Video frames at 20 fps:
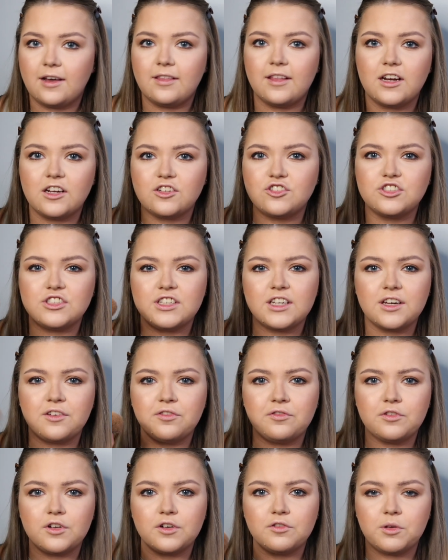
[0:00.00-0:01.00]
And then I just take a
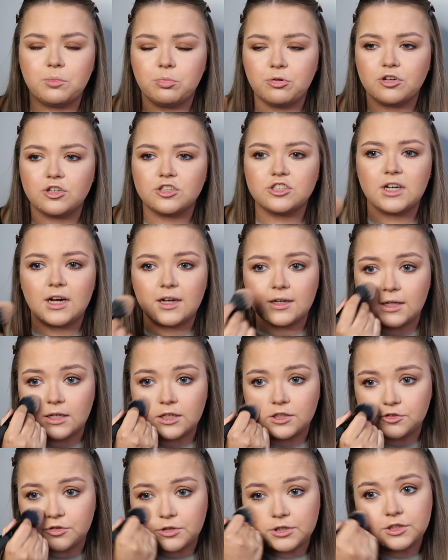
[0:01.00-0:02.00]
fluffy brush and
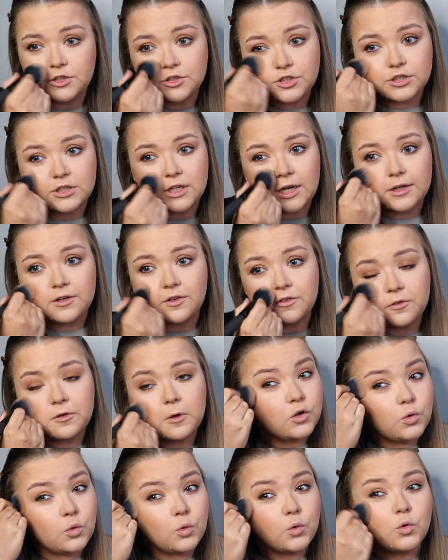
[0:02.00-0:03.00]
literally just kind of
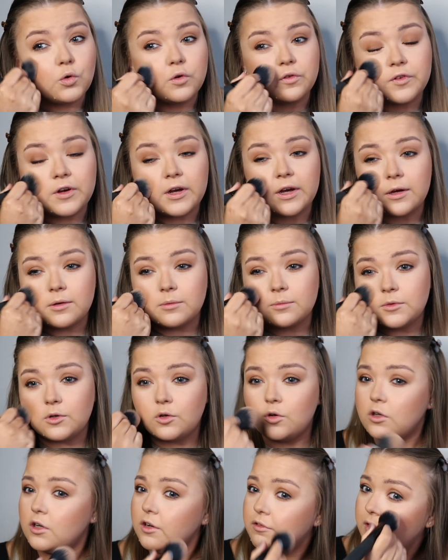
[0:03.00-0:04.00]
go over
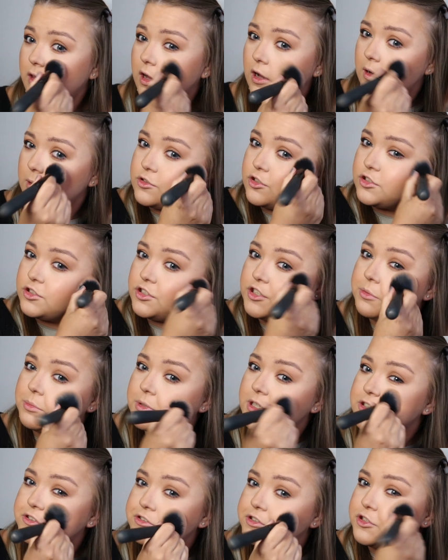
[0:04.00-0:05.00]
all of that just to
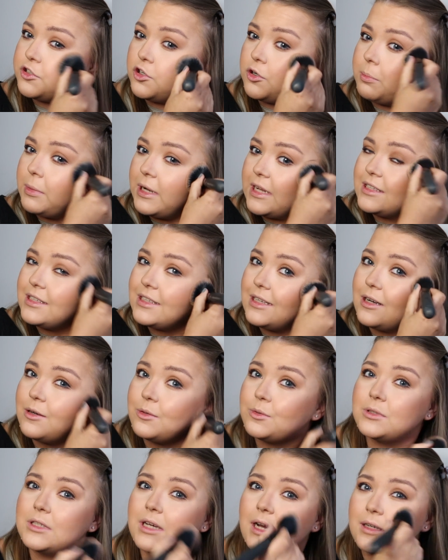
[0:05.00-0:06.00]
make sure it's all blended
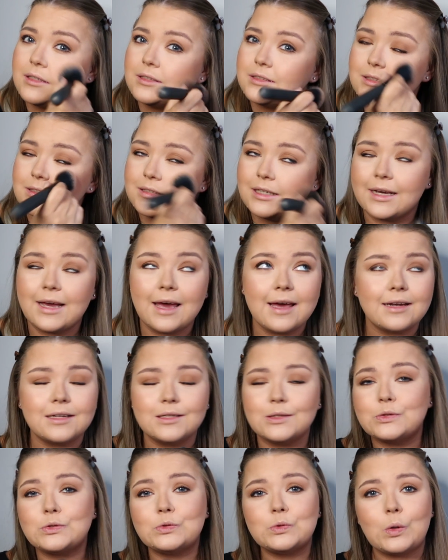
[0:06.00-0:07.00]
out, and again,
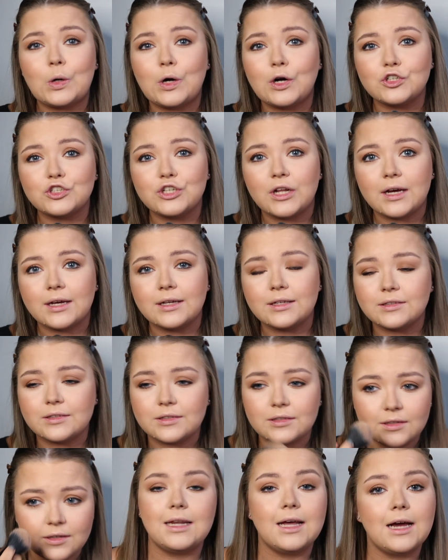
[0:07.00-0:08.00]
there's no harsh lines.
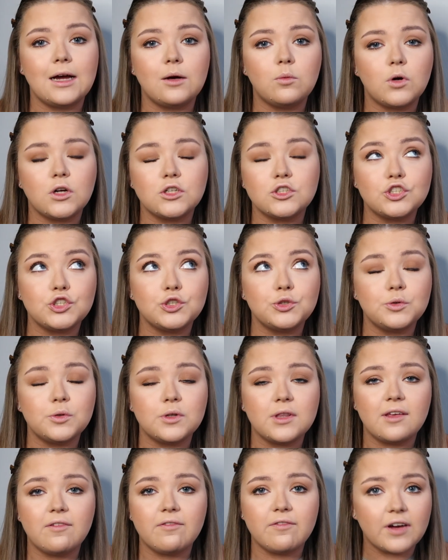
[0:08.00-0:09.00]
Now onto
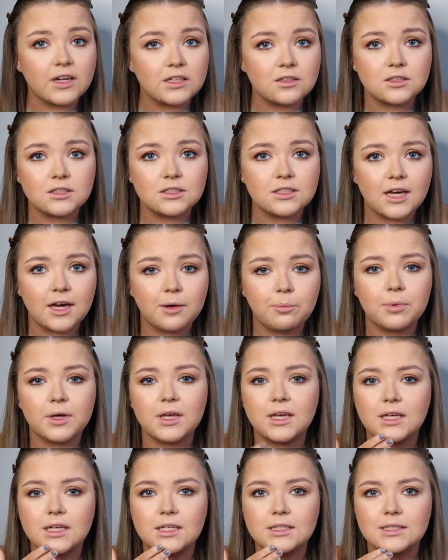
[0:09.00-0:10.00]
the final step
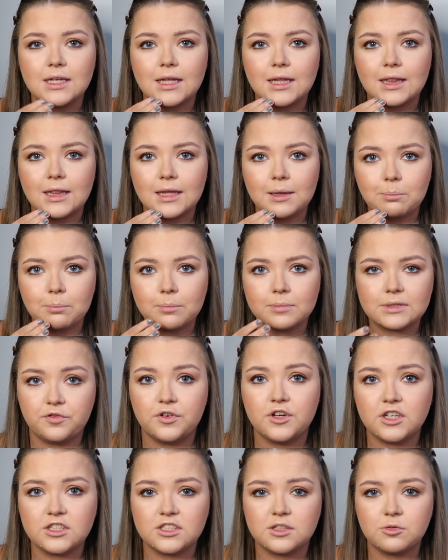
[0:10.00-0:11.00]
is lips.
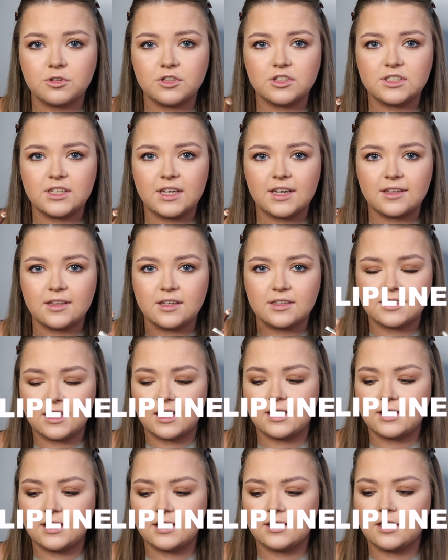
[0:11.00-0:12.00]
First I'm going to take this
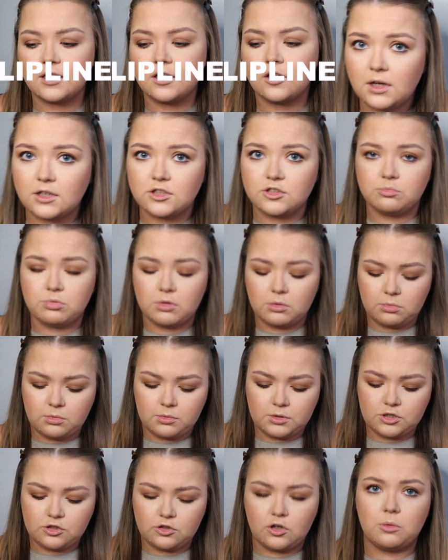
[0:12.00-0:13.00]
eyeliner. I should probably
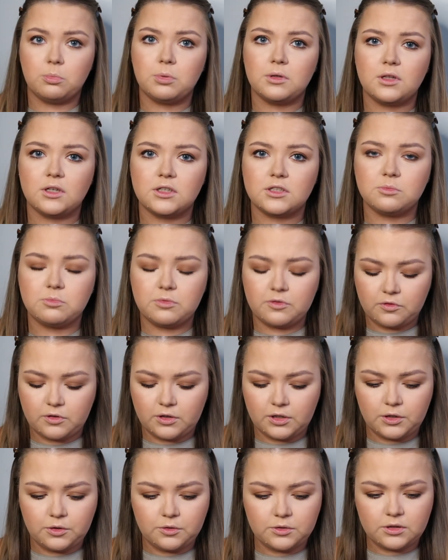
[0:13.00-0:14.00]
sharpen this before
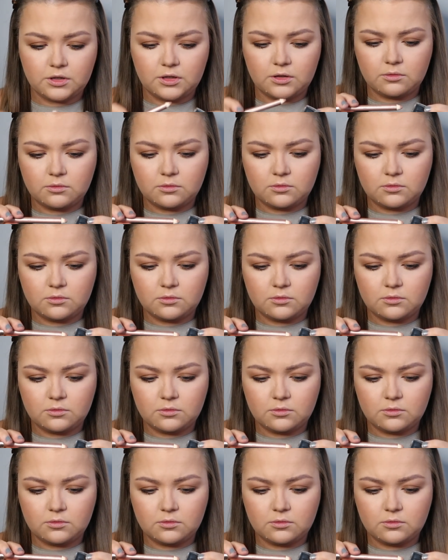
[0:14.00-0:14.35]
I use it.